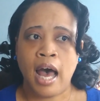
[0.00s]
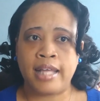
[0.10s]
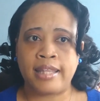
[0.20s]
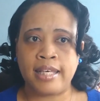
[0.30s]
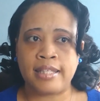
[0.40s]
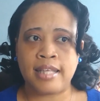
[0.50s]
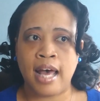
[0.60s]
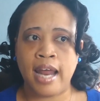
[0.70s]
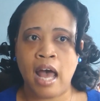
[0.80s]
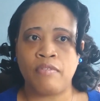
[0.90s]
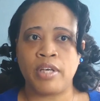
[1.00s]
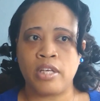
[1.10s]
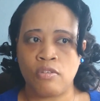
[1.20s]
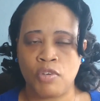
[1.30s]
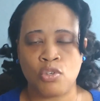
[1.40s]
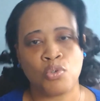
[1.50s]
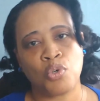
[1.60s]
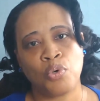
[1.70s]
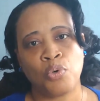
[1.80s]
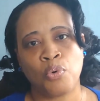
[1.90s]
I think that having individuals
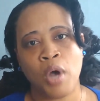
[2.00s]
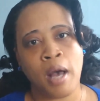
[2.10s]
who